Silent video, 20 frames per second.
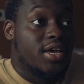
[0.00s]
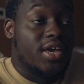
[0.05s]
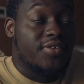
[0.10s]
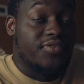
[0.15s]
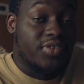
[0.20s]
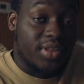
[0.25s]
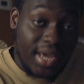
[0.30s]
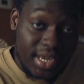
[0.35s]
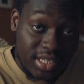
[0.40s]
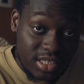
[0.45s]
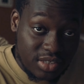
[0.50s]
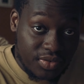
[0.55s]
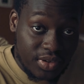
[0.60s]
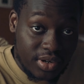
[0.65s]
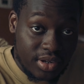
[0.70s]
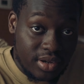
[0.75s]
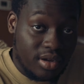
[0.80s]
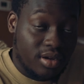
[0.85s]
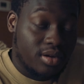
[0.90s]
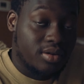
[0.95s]
If you like this
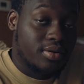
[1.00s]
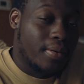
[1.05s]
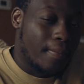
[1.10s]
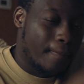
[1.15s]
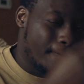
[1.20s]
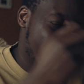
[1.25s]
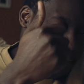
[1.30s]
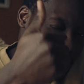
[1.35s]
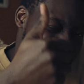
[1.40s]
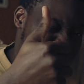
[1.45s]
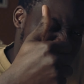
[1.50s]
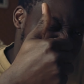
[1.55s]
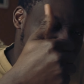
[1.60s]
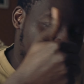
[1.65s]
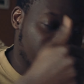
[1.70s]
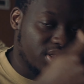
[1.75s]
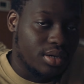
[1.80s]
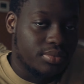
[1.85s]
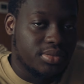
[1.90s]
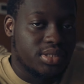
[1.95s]
video, leave
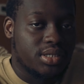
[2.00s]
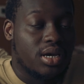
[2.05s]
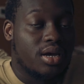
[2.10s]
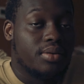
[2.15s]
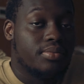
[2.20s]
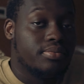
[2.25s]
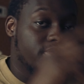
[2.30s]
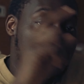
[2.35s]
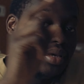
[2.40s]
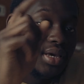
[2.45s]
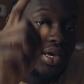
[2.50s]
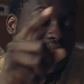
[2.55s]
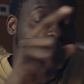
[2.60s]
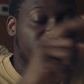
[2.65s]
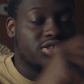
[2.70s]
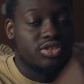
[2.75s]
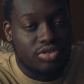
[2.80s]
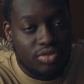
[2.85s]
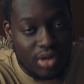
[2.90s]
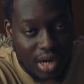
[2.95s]
a thumbs up, hit the
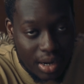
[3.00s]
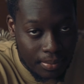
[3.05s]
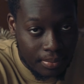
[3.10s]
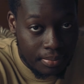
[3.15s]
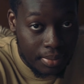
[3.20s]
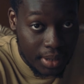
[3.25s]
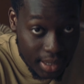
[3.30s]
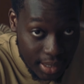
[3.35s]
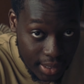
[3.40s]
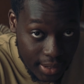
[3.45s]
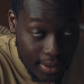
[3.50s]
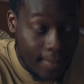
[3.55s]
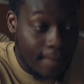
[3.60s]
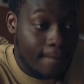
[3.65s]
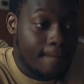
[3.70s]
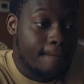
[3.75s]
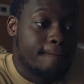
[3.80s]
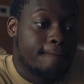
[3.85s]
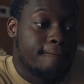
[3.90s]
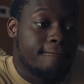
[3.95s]
subscribe button,
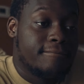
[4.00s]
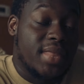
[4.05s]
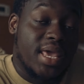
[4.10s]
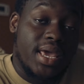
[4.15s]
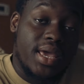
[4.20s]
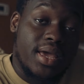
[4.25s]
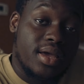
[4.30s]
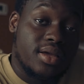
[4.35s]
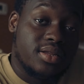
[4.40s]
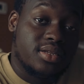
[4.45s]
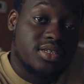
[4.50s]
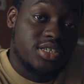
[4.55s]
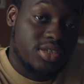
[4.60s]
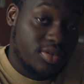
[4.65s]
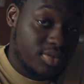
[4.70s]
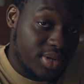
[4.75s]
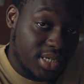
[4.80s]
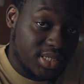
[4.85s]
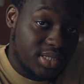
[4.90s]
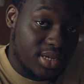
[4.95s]
and see
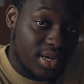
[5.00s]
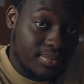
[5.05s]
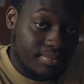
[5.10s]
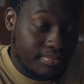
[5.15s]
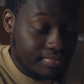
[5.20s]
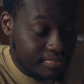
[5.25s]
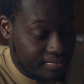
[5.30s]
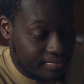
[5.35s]
you next time.